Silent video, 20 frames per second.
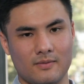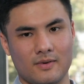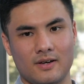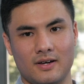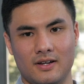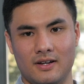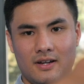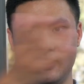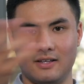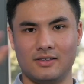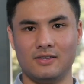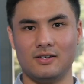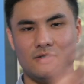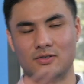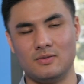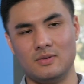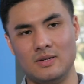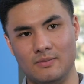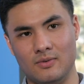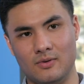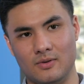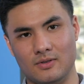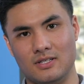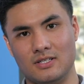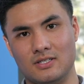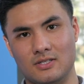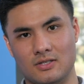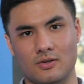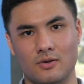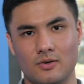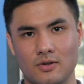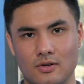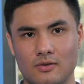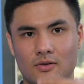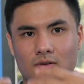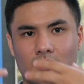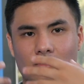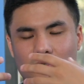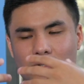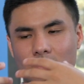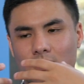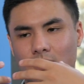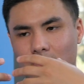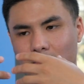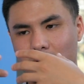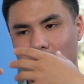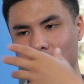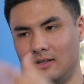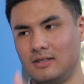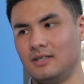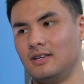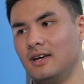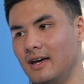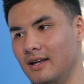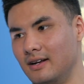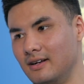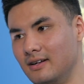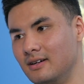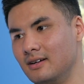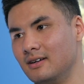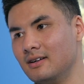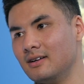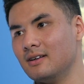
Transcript: connect those people just so you, so at the end,